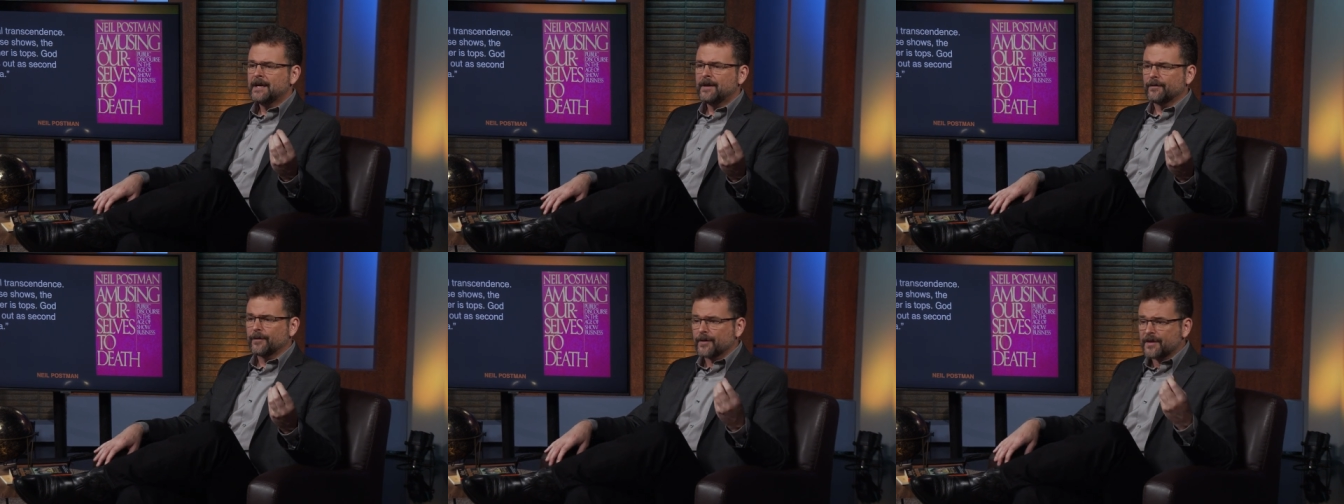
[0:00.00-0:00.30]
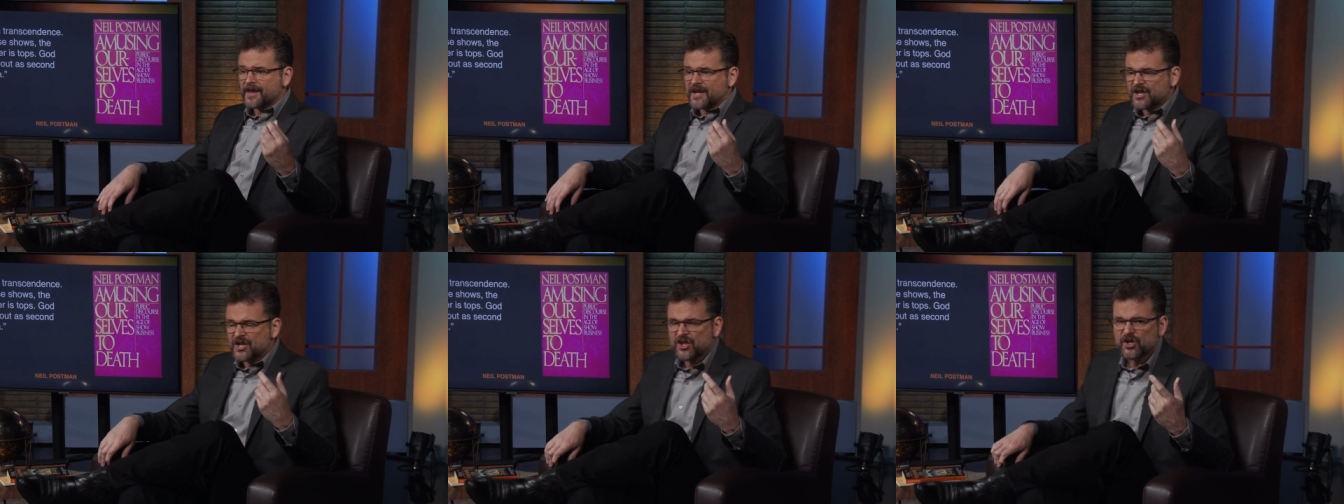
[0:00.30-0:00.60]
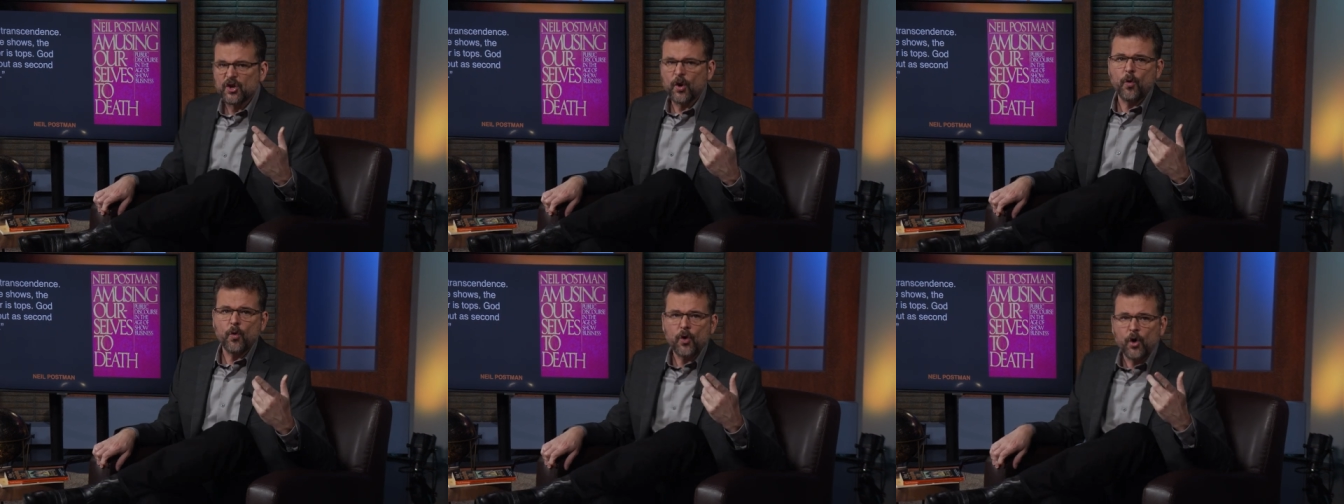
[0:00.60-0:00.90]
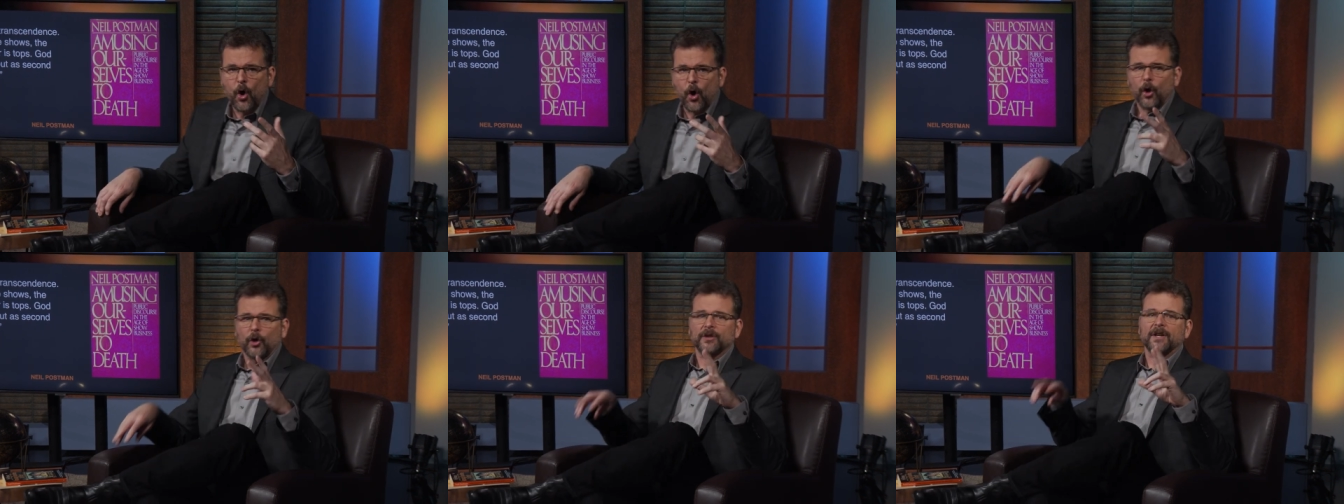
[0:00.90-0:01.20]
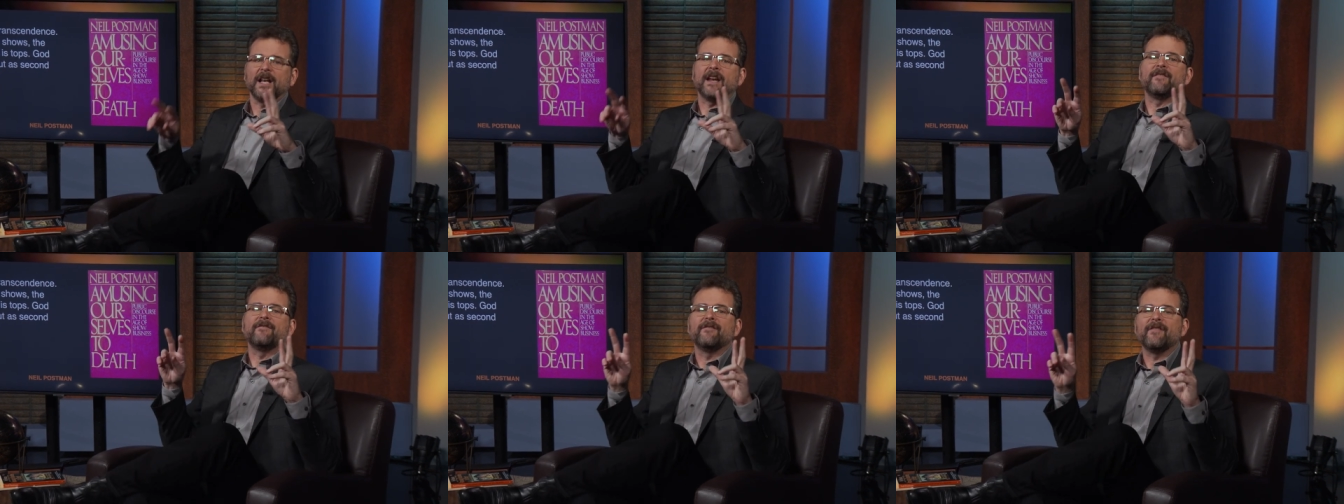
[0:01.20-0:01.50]
for this so called
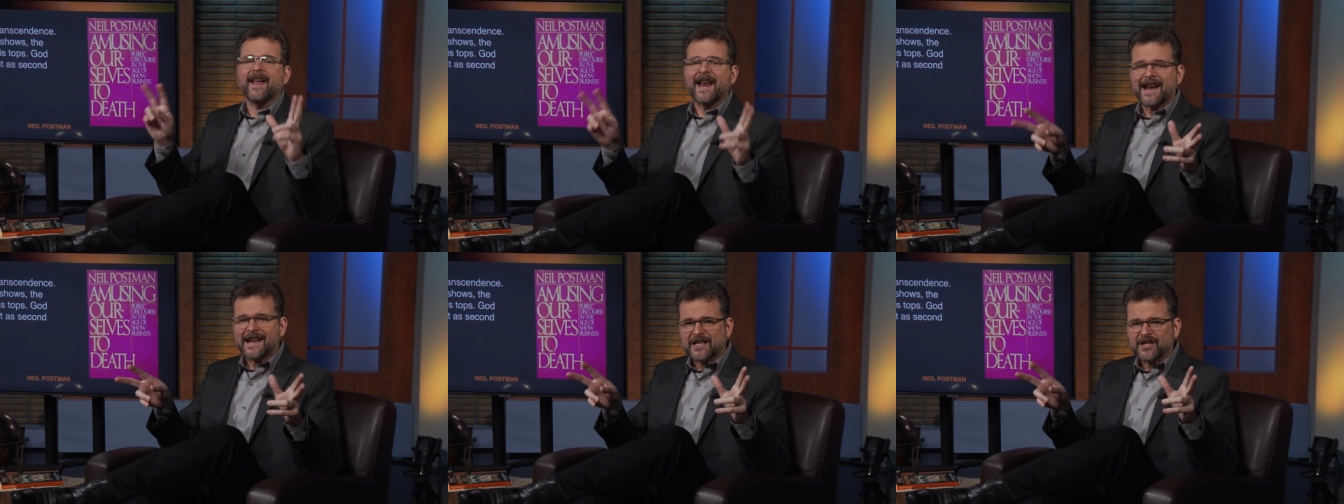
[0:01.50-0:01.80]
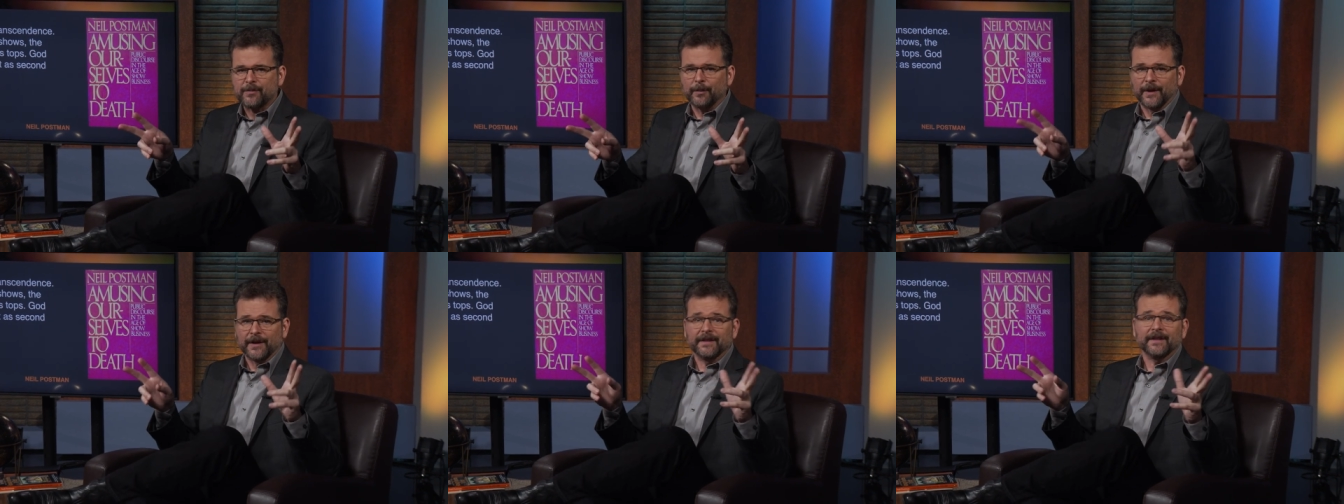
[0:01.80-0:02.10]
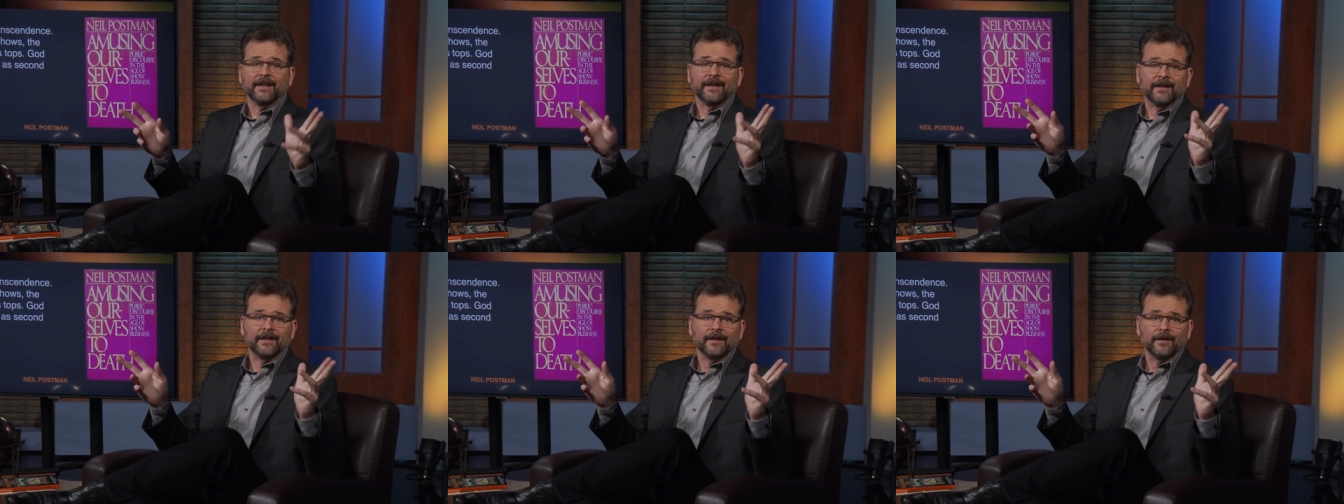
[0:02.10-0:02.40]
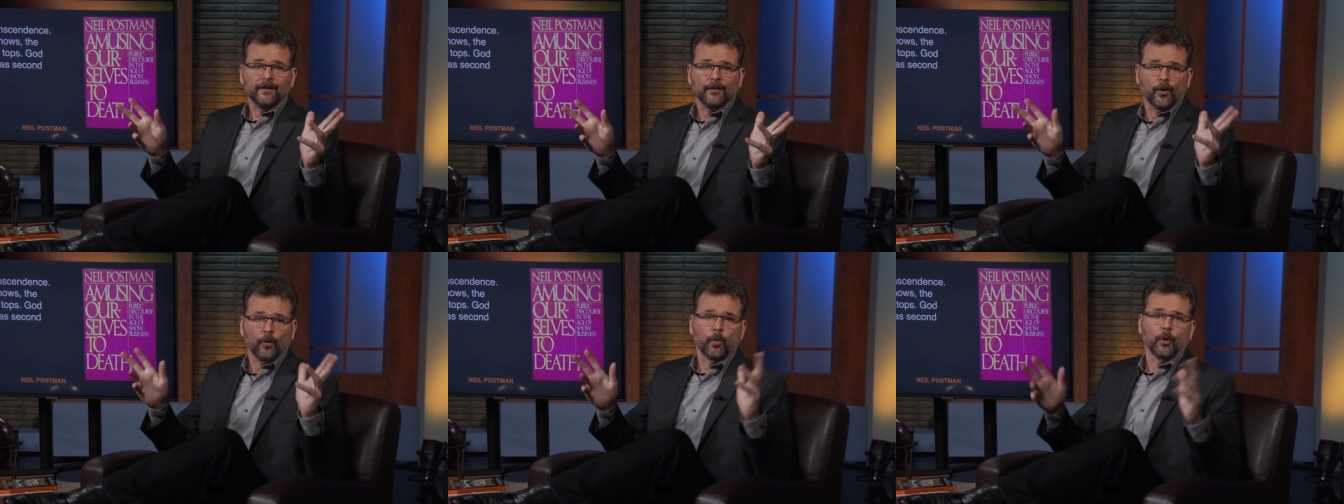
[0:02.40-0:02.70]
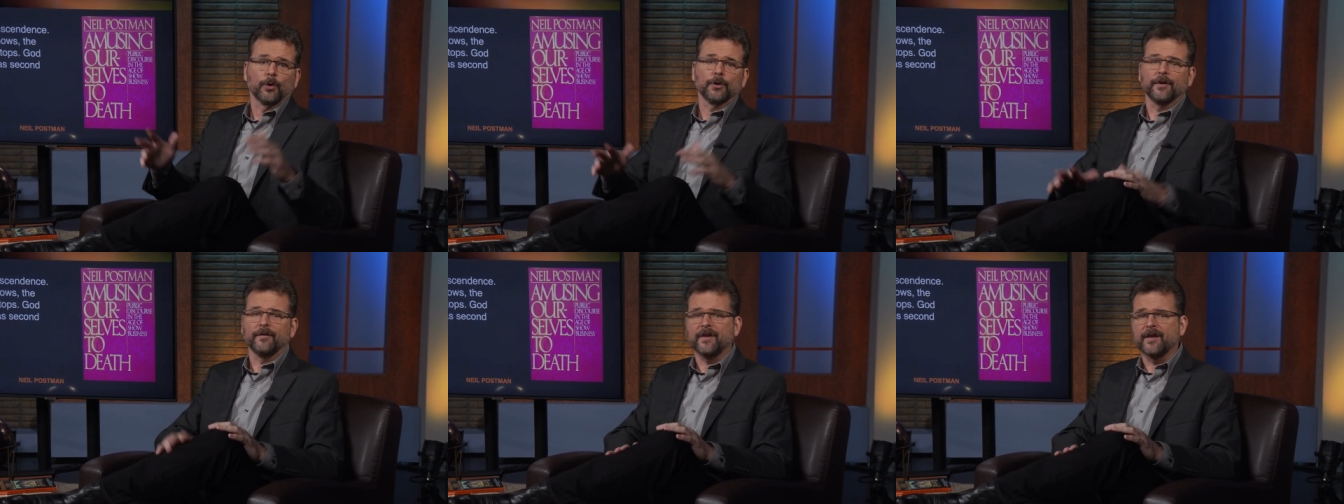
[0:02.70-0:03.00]
advancement in the
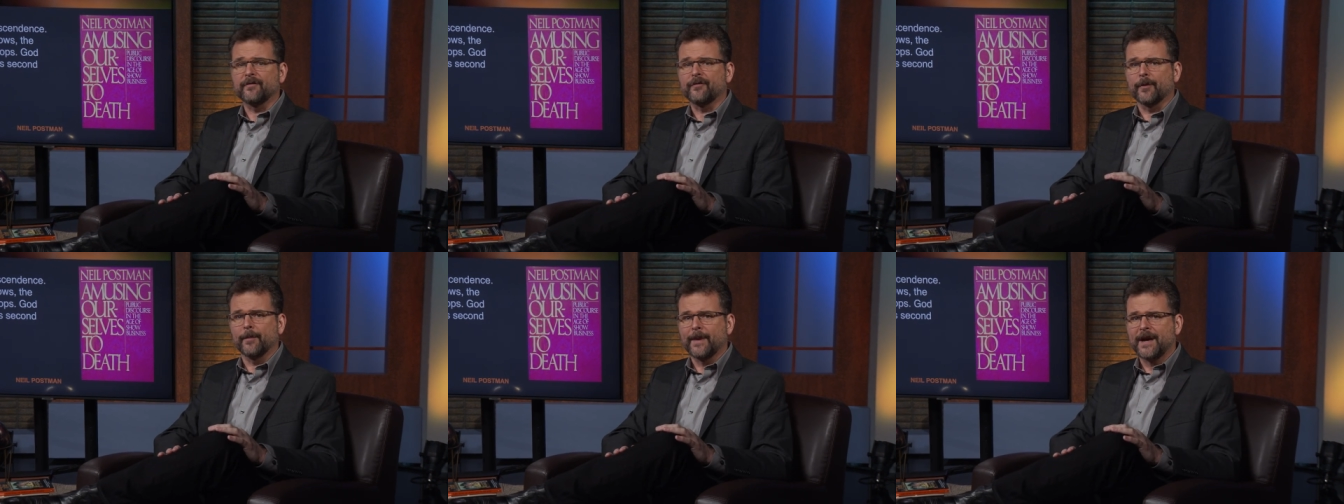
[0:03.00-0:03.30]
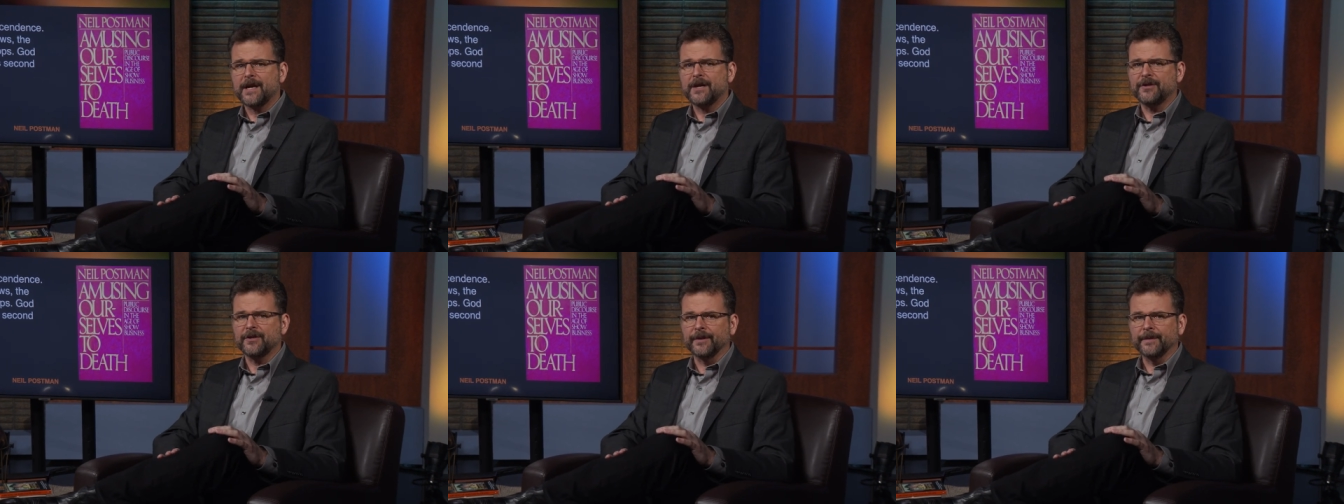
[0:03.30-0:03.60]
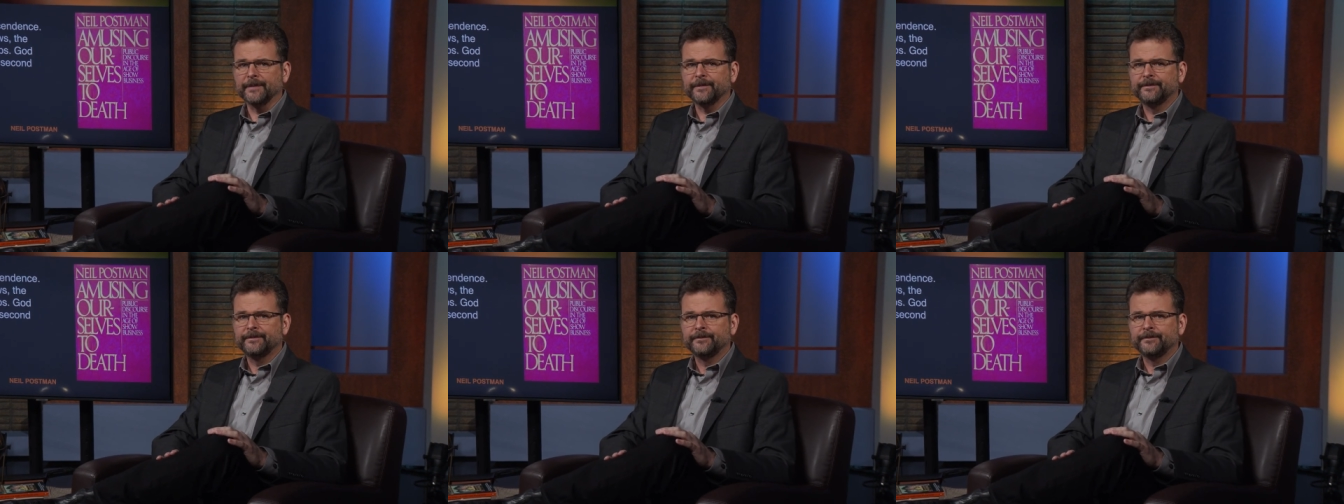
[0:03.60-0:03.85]
world of information.